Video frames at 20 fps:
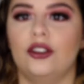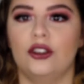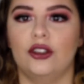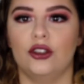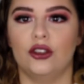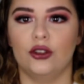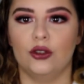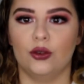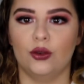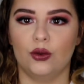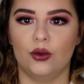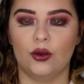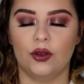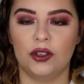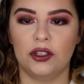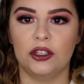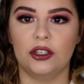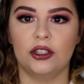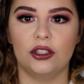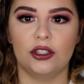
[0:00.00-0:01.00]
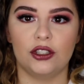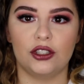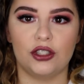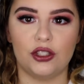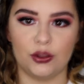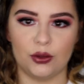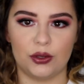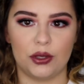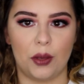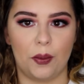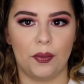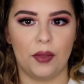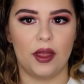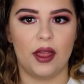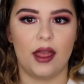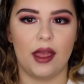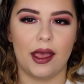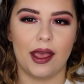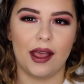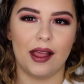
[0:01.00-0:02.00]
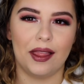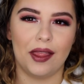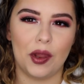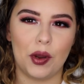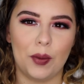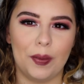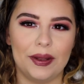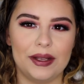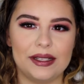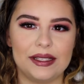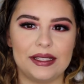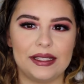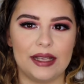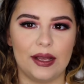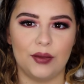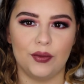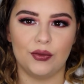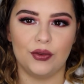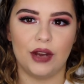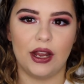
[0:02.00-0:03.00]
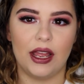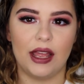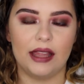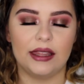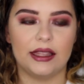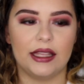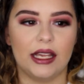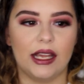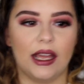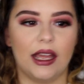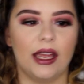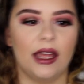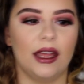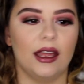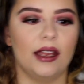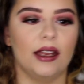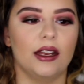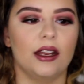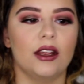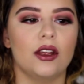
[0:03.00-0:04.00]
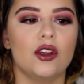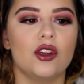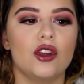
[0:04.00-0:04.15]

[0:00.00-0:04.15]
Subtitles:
to do something a little bit different than